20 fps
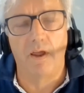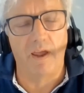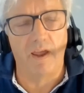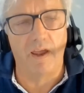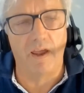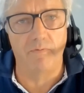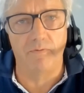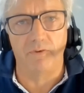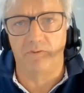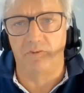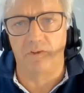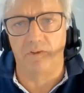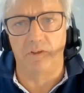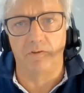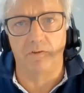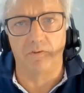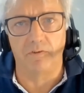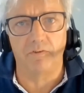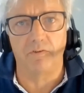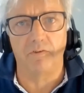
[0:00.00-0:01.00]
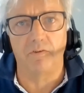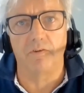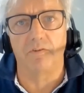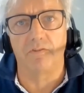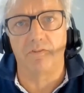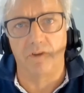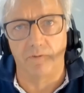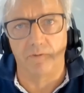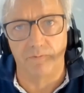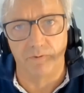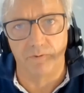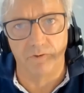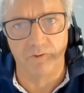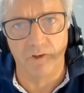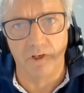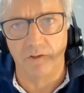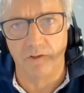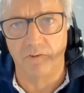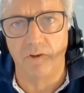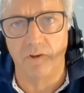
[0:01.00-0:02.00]
ever since the
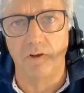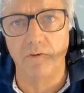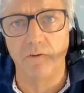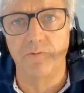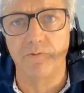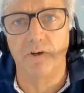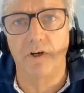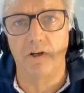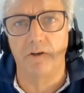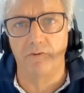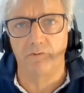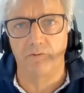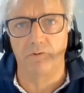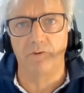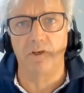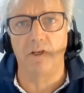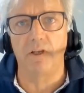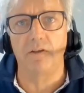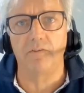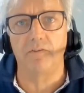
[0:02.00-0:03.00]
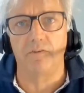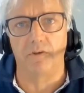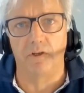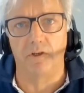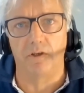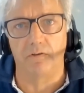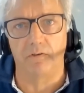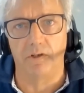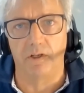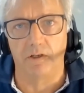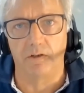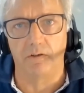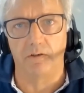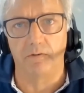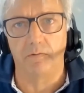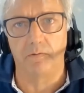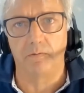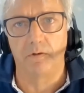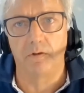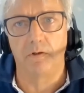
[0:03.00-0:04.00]
suffragettes over 100 years ago now,
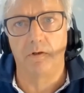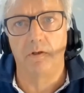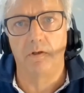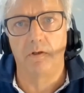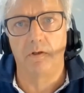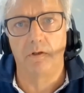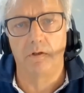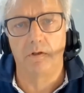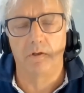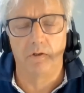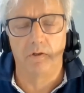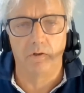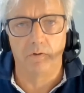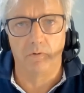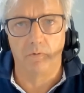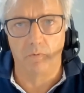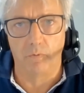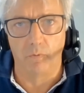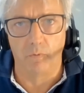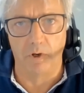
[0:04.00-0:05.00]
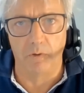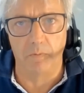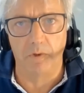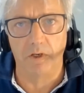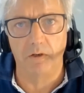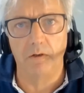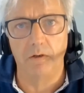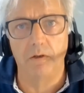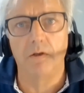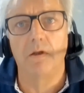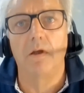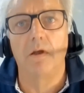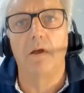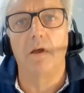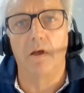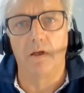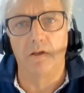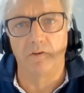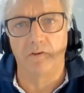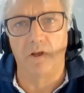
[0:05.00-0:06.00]
women
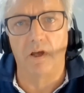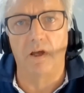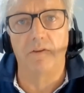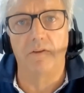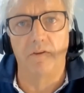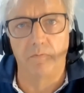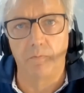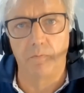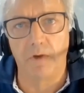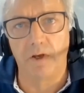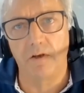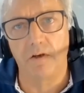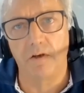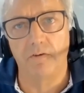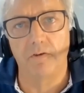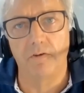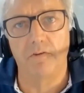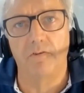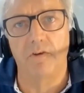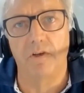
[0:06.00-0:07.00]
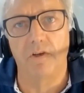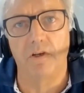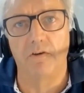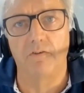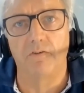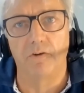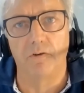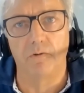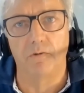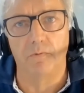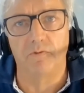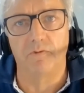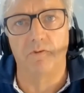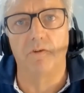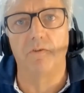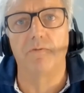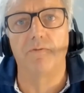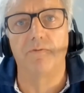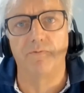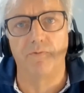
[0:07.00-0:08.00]
and other minority groups
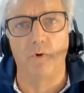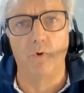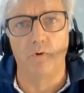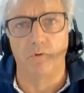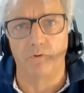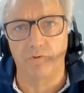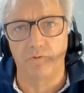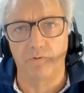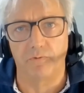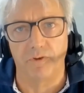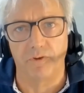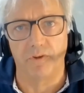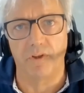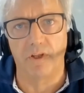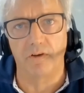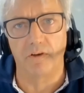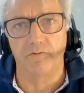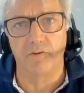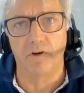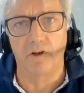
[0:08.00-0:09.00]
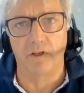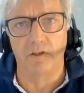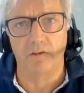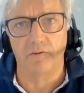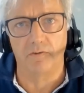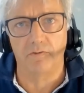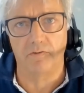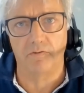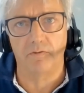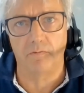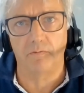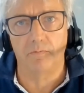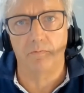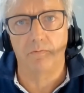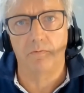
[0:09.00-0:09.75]
have fought for their rights.